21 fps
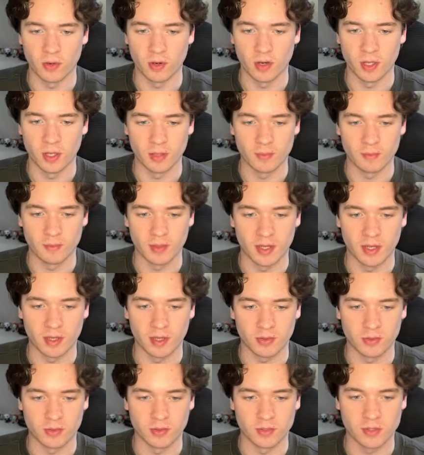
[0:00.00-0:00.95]

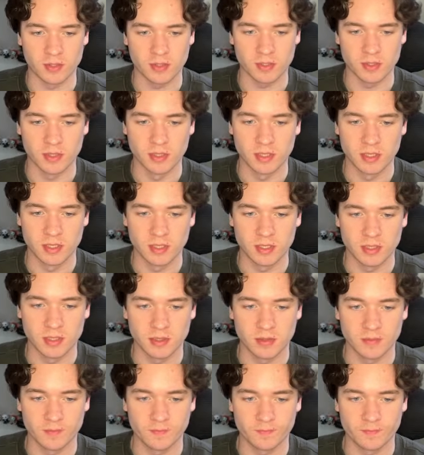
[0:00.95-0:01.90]
Olympiacos.
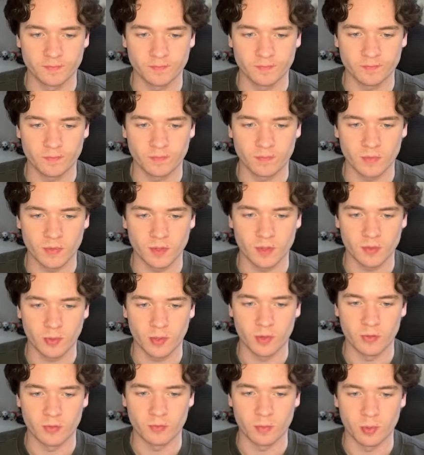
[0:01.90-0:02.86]

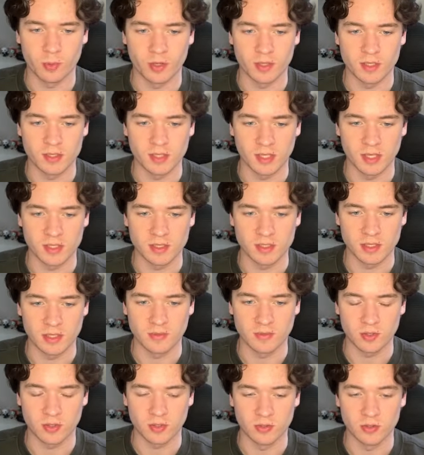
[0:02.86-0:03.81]
12 points against
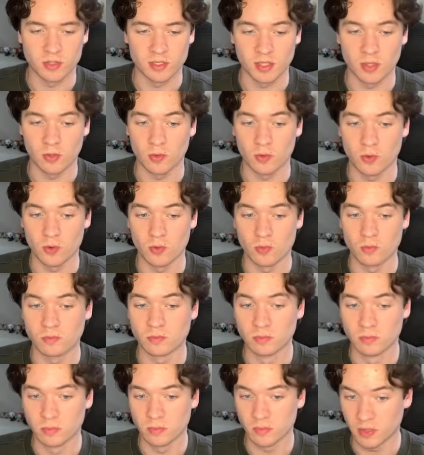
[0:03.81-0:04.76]
Leverkusen at
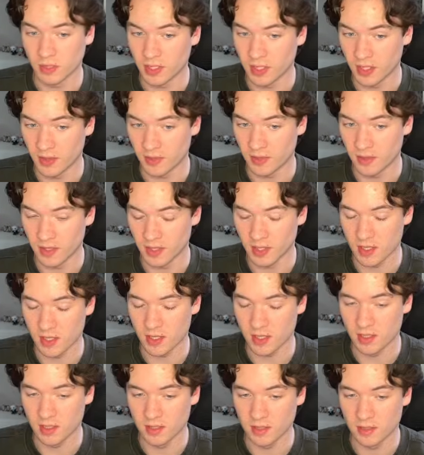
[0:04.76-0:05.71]
home in
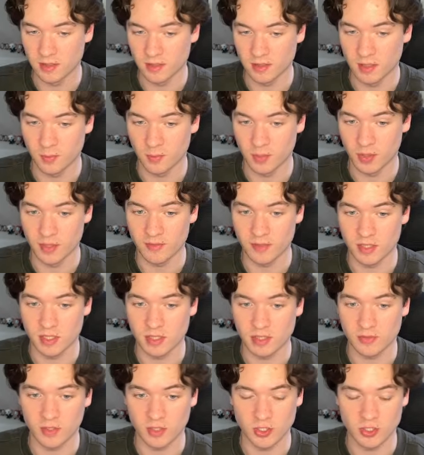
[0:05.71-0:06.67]
the
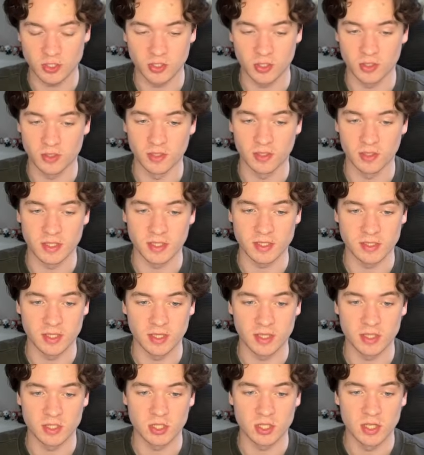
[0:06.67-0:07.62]
previous fixture in the league
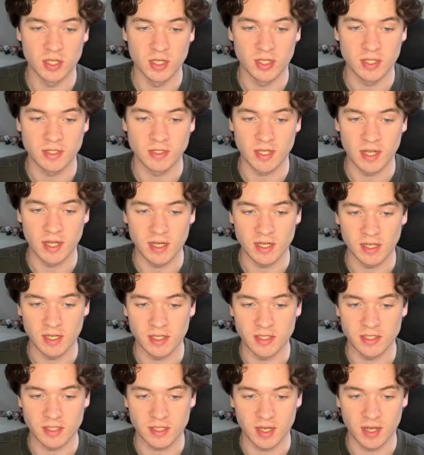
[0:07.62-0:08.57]
stage. 9
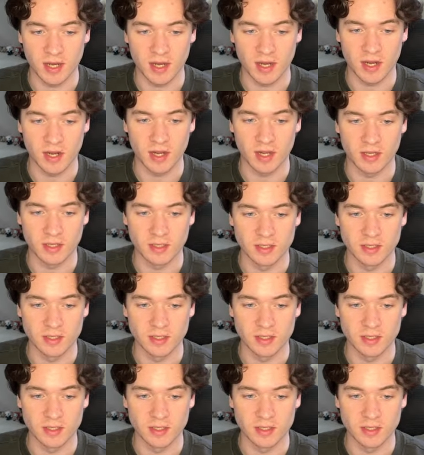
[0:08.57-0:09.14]
against Kairat.